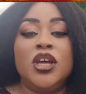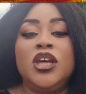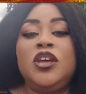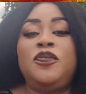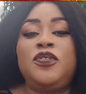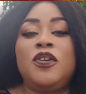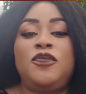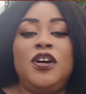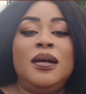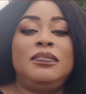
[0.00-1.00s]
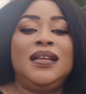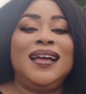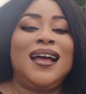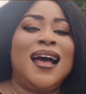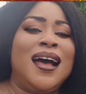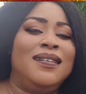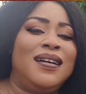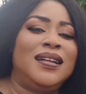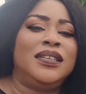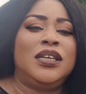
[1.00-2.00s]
If your farm dey around